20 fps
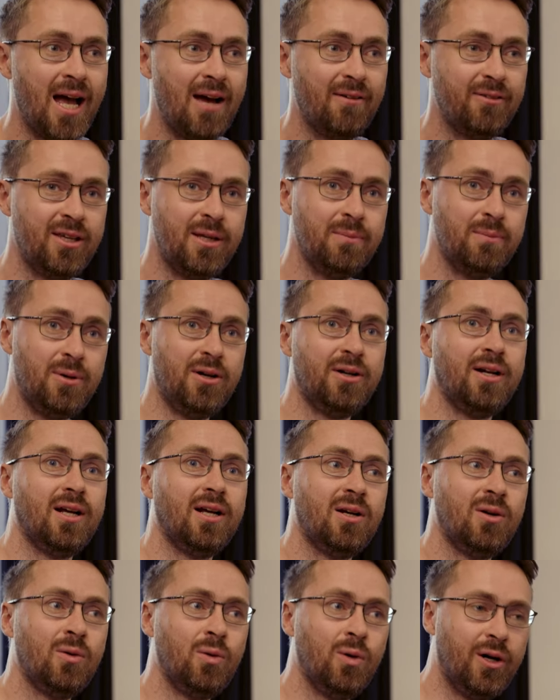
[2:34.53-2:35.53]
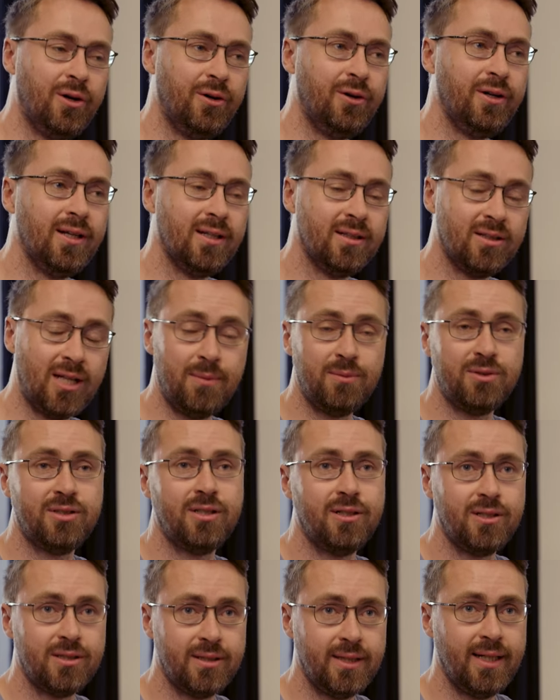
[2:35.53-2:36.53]
have Kibana query time
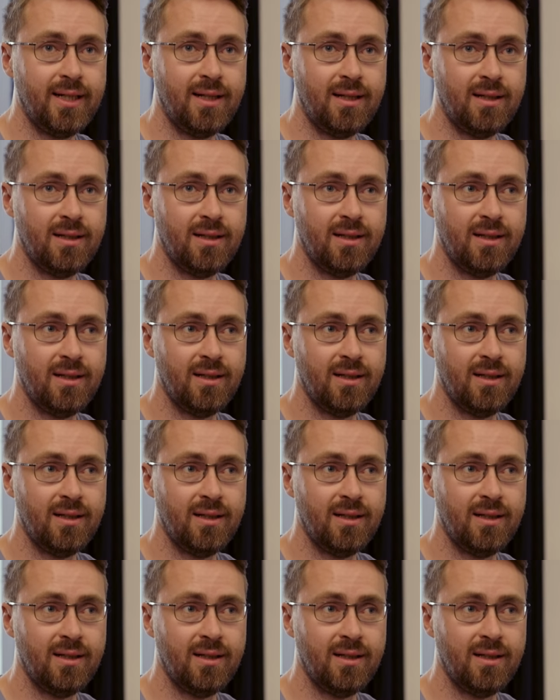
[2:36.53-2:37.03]
series data.